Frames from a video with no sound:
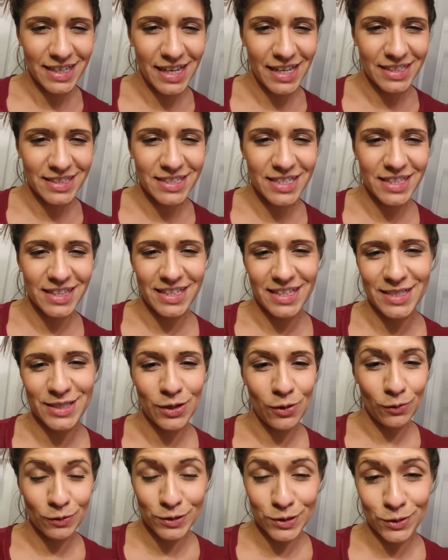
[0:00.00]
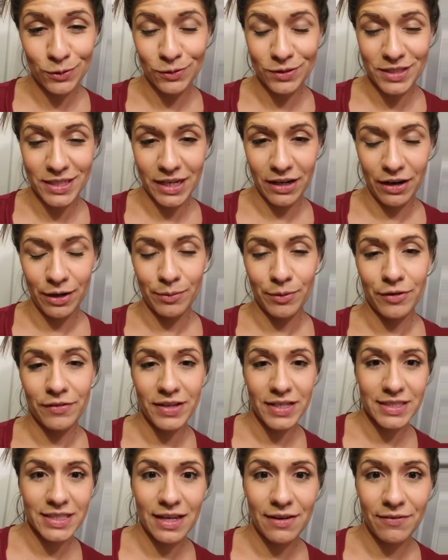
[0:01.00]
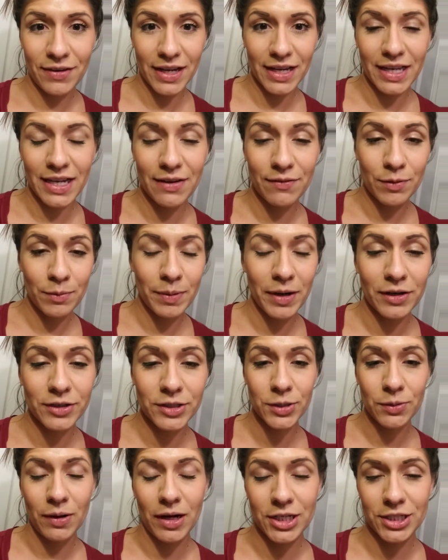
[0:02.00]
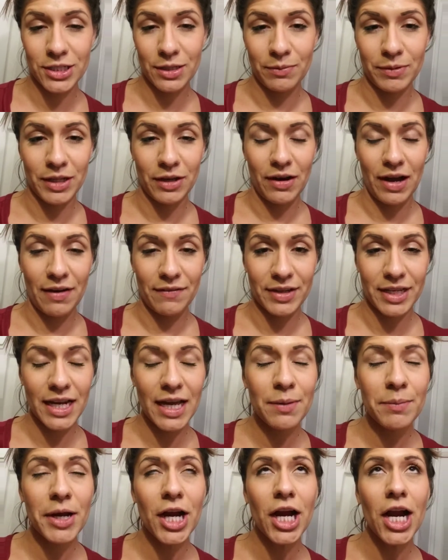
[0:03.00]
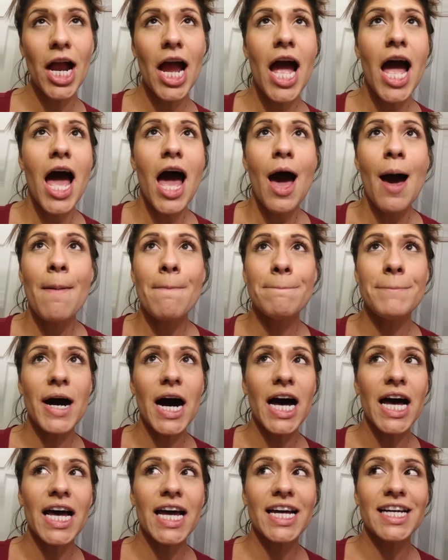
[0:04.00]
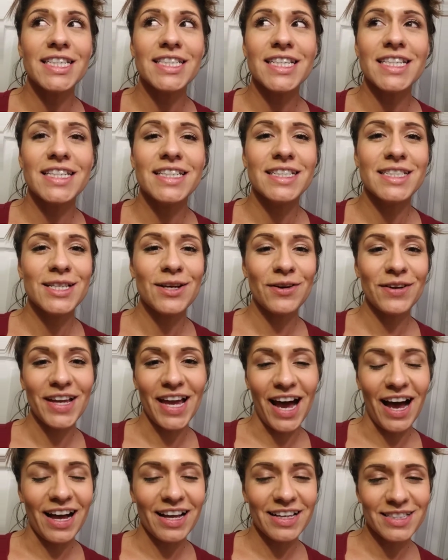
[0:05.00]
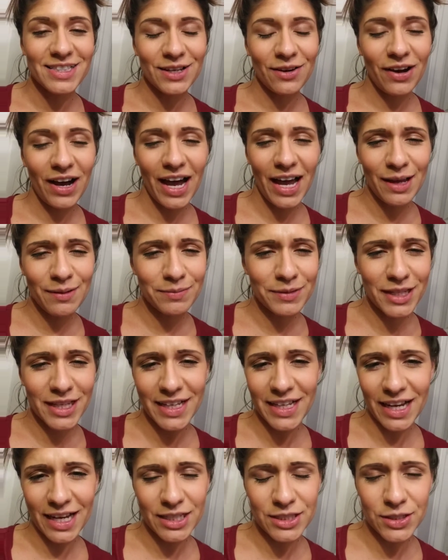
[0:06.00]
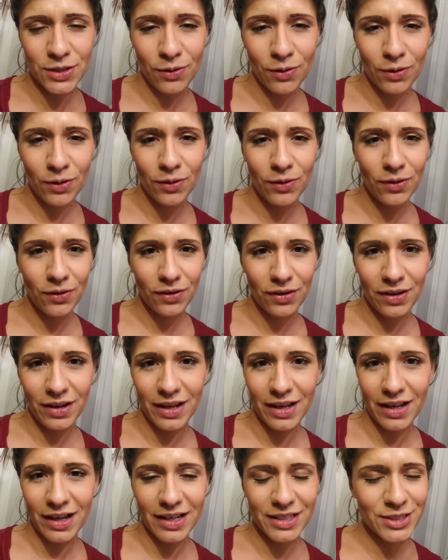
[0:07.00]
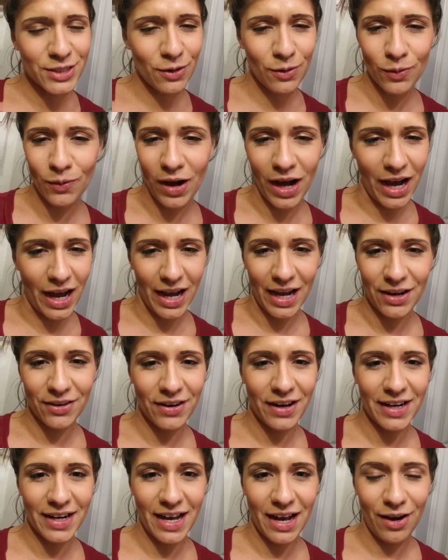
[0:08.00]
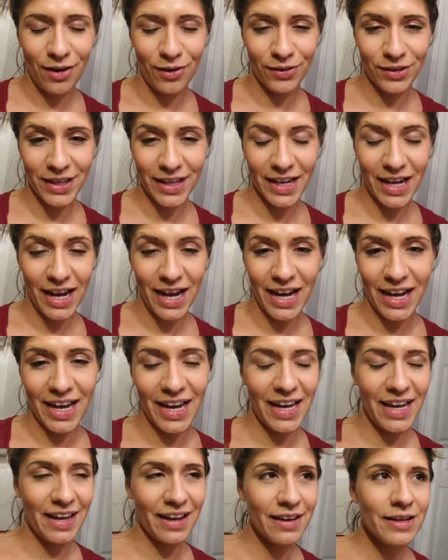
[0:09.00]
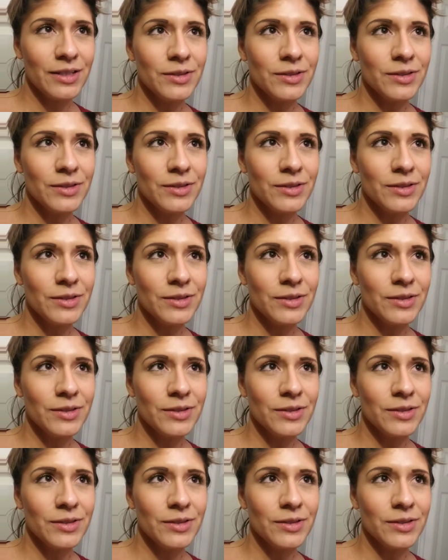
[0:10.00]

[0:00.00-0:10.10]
into these old school scary movies if I can even bear to watch them without having a nightmare. But so yeah, so I'm like on a total high right now. Like I